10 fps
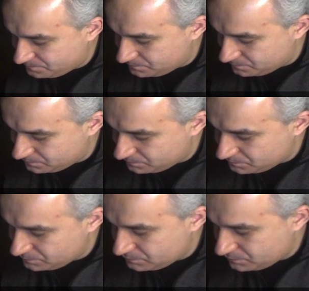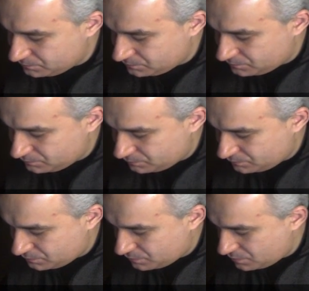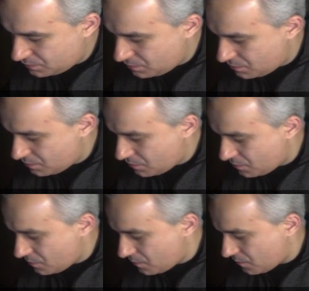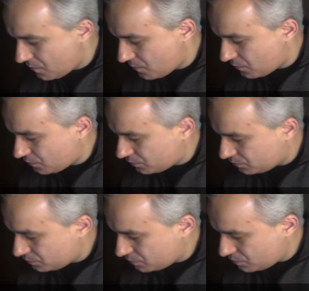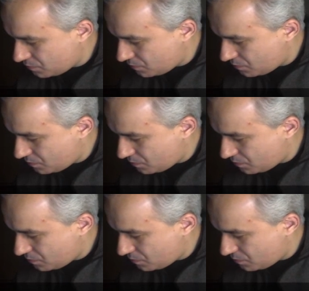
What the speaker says: No one is speaking in this clip.